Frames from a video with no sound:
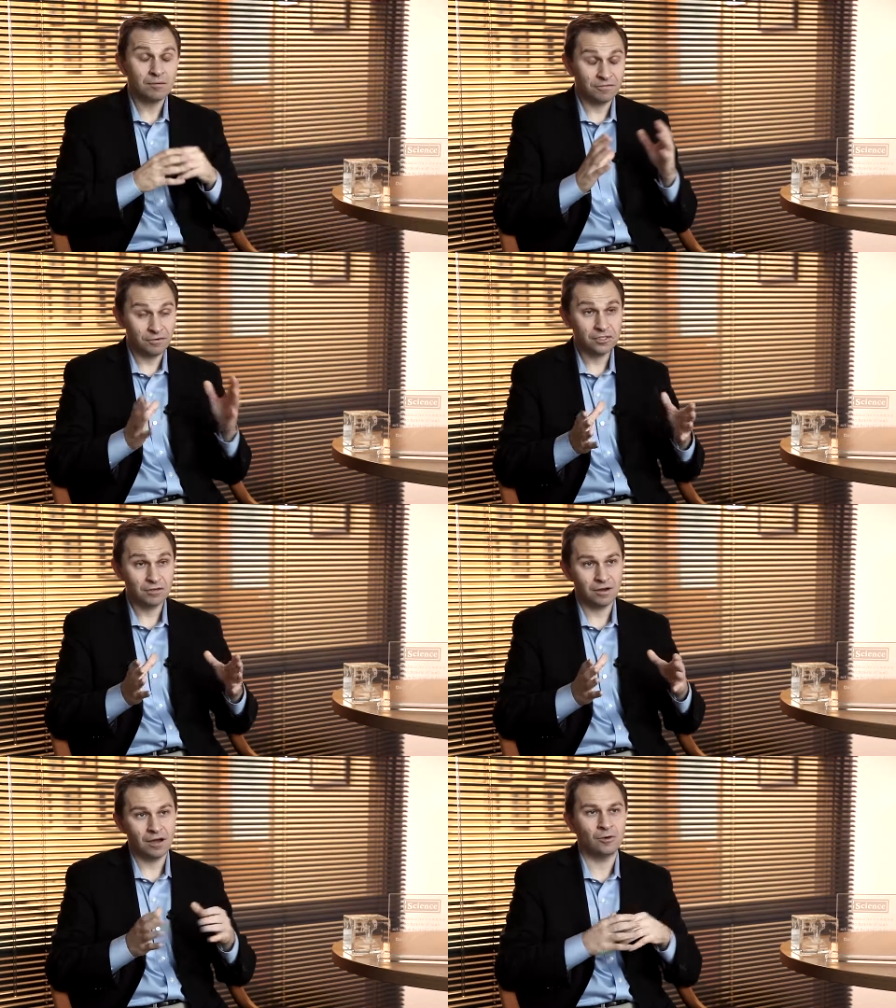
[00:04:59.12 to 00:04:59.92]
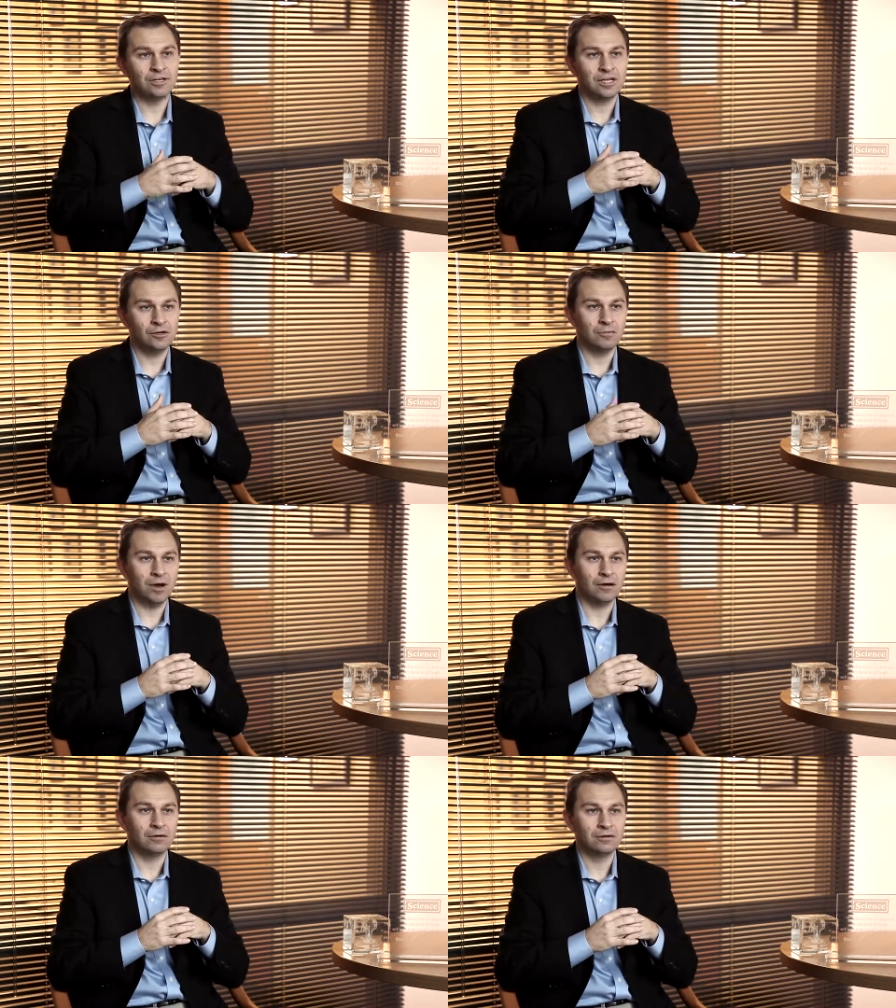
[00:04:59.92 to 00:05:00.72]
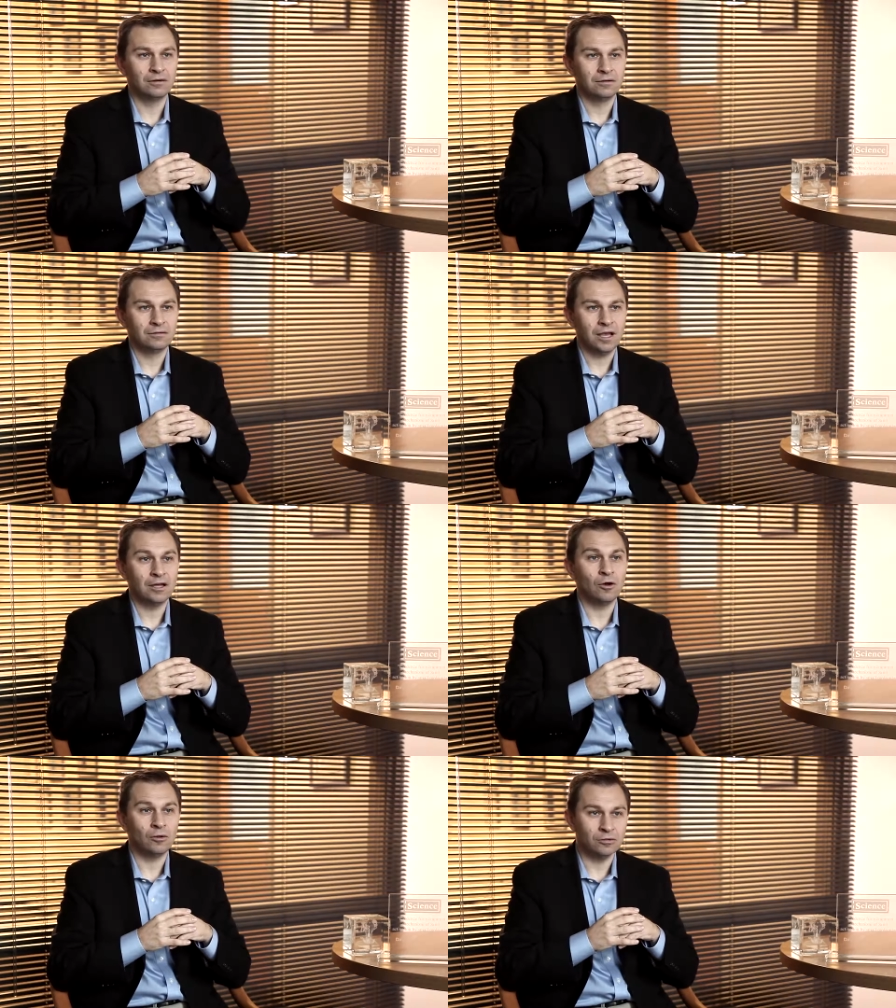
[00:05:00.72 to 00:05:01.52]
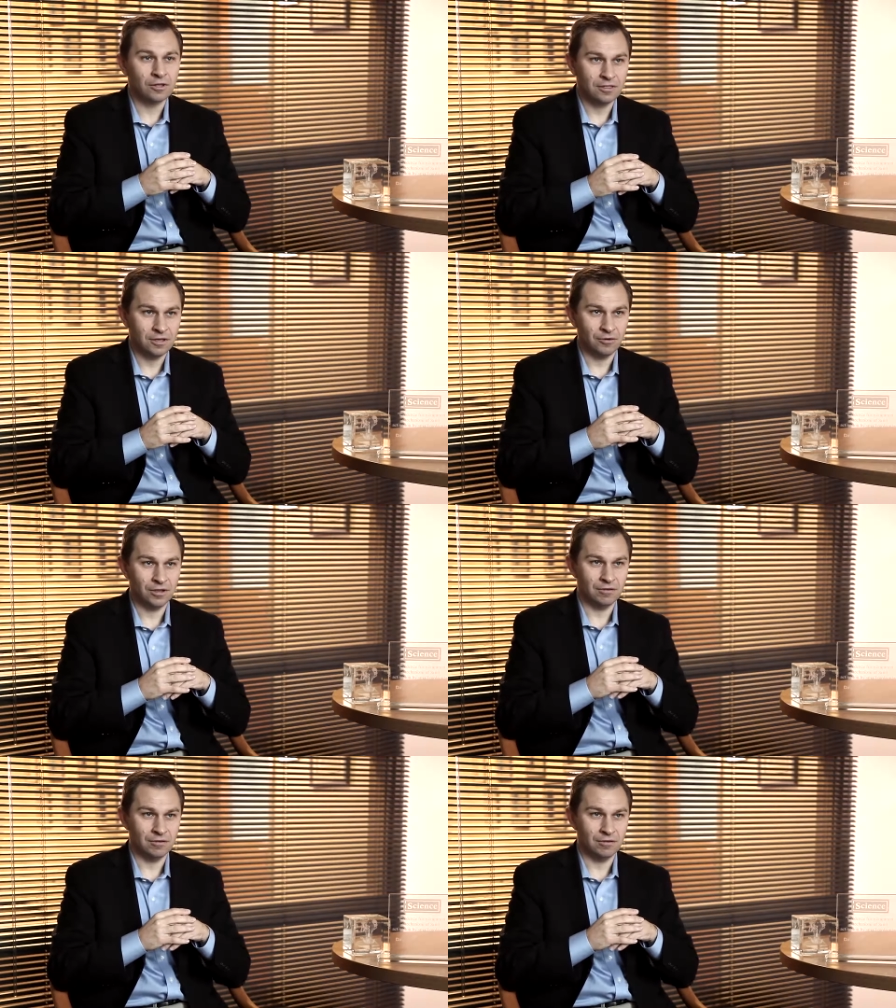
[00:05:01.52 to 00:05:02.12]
But first I want to tell you about an older theory